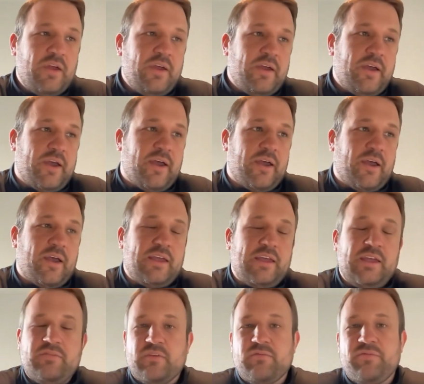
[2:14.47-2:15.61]
of.
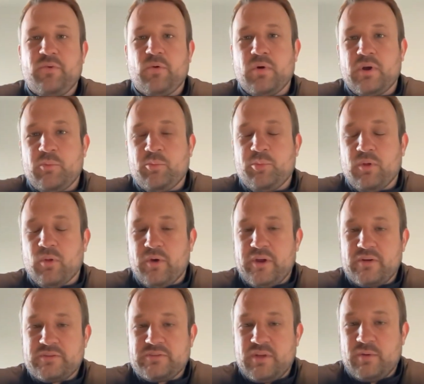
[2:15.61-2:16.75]
Even for
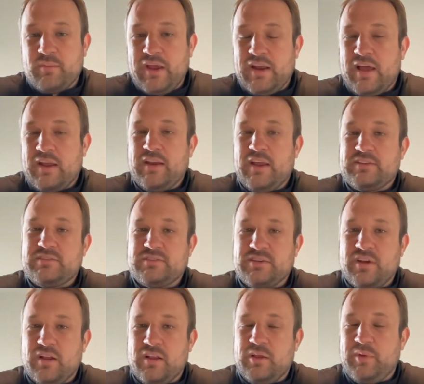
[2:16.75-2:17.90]
employers that may not
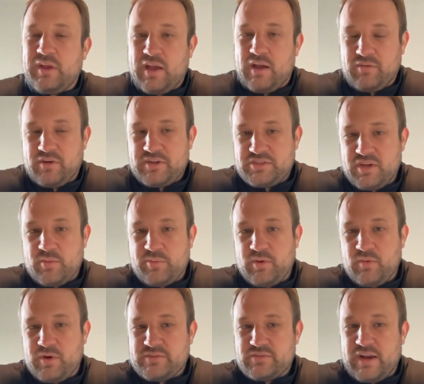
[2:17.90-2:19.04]
necessarily be covering
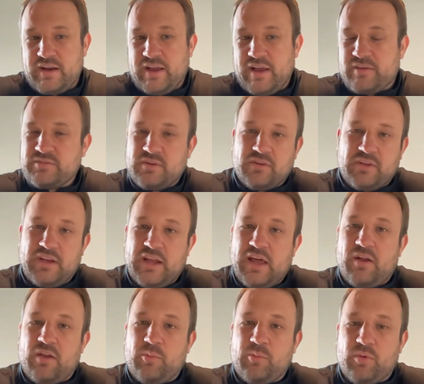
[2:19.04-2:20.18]
GLP-1s right now, certainly not
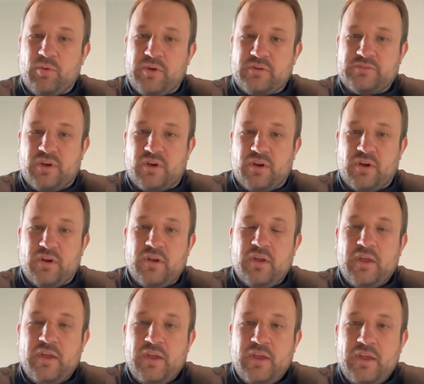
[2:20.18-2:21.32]
all employers are,
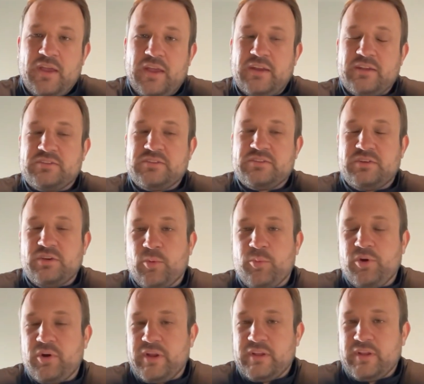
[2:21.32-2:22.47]
it is still
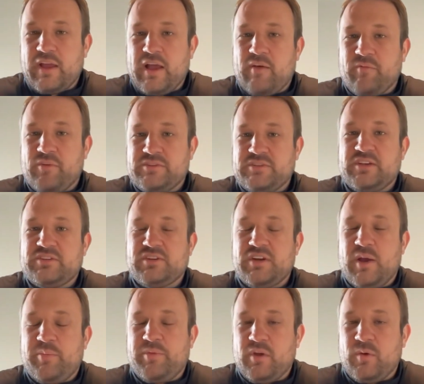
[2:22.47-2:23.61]
putting the conversation
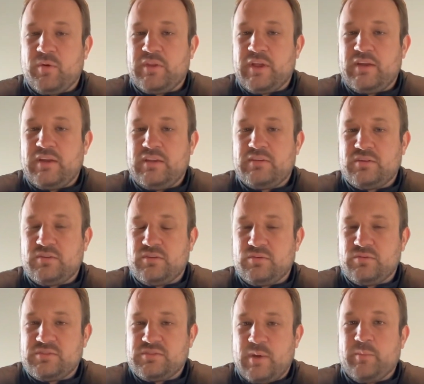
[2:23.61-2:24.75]
up there where they need to do
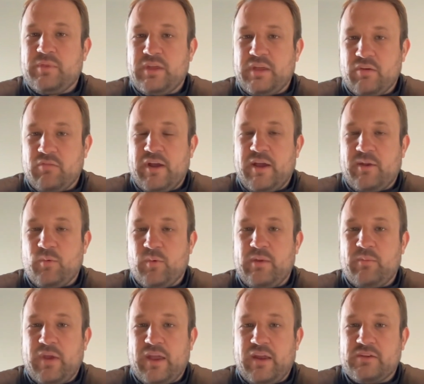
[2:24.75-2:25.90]
something around weight
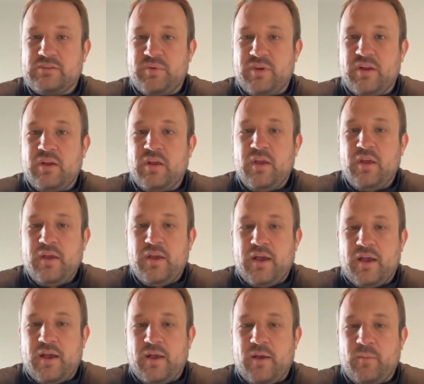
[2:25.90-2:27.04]
management
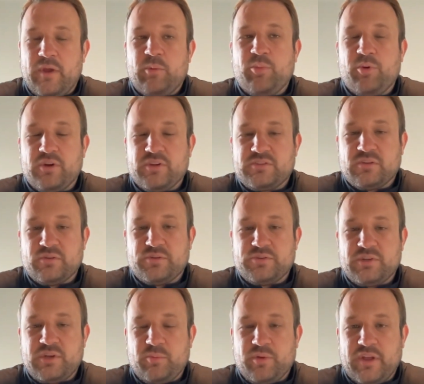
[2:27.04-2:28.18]
and put a
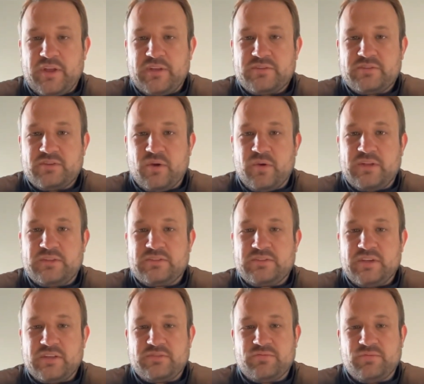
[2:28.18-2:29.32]
solution in place. So
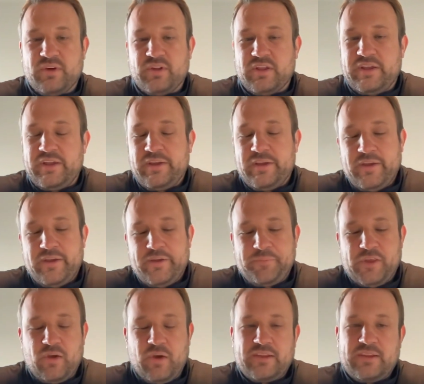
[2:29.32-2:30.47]
it's really,
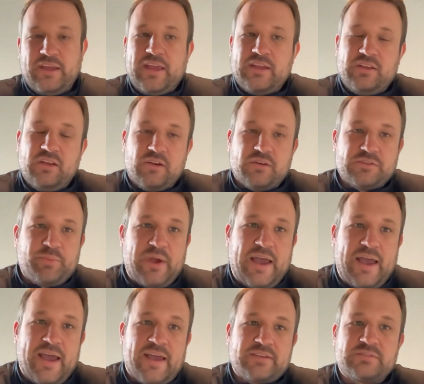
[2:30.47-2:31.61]
I think in years
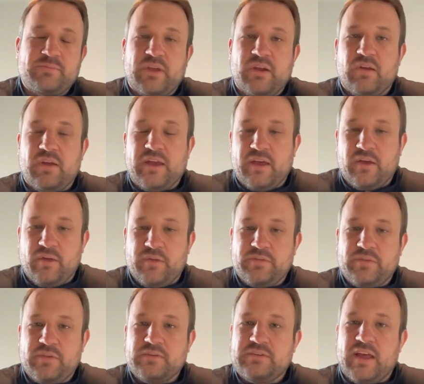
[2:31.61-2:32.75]
past, mental health,
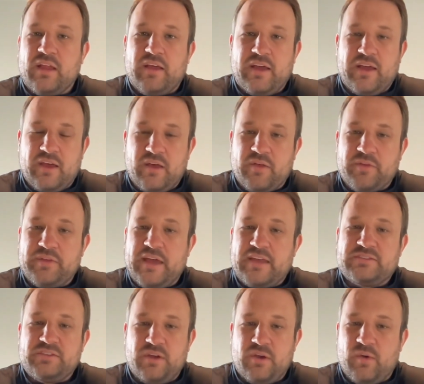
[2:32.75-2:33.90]
telehealth,
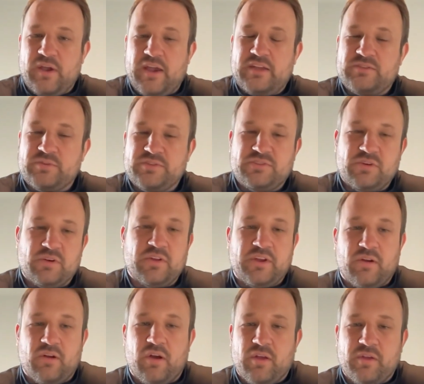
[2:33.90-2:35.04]
SDOH, which certainly
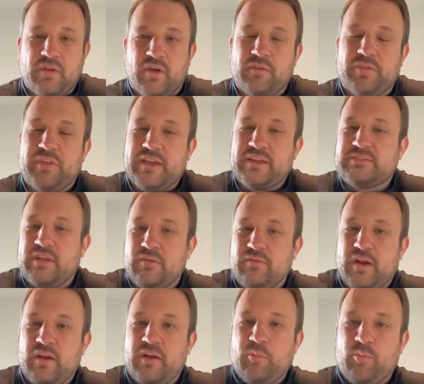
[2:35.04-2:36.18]
are things that are
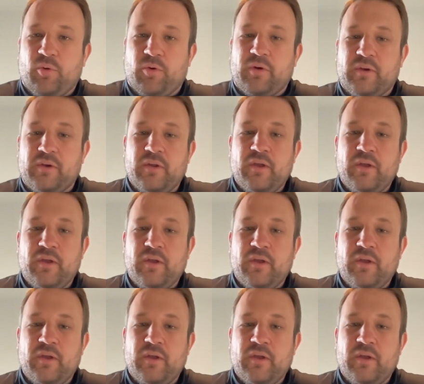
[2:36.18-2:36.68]
very important,